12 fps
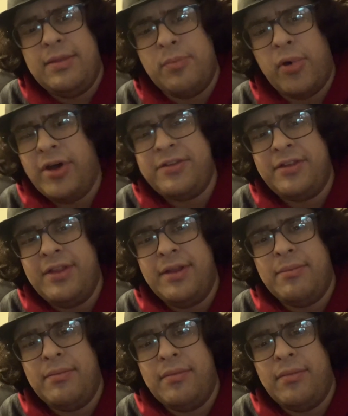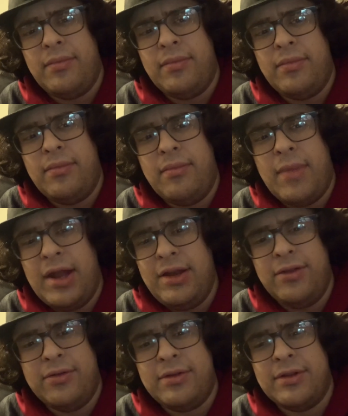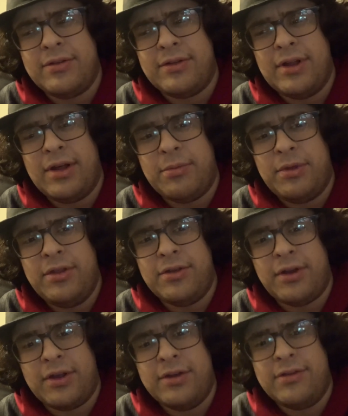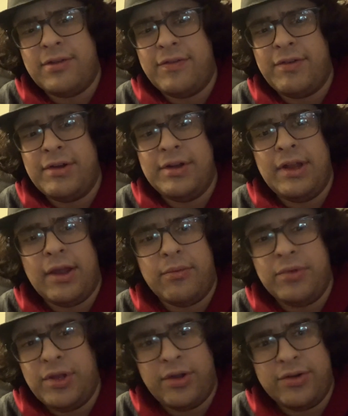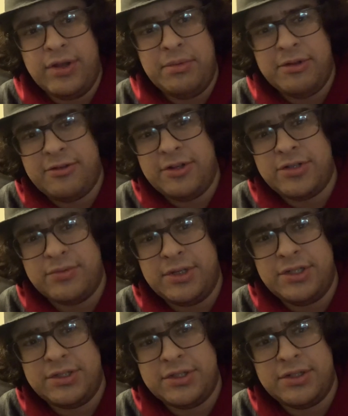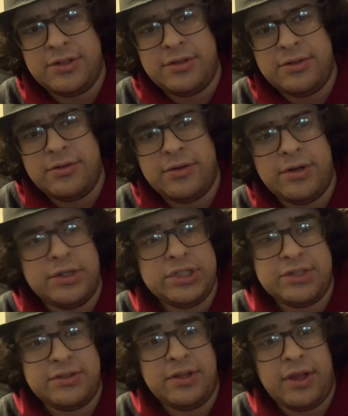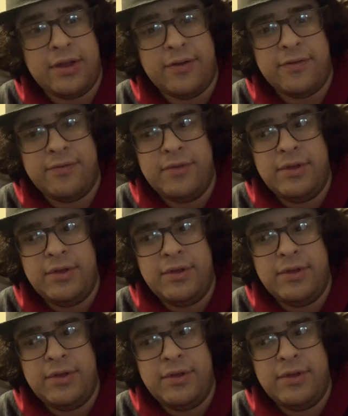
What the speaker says: pausing the menu doesn't help either, because if you're in, like, a really creepy situation, or just, like, an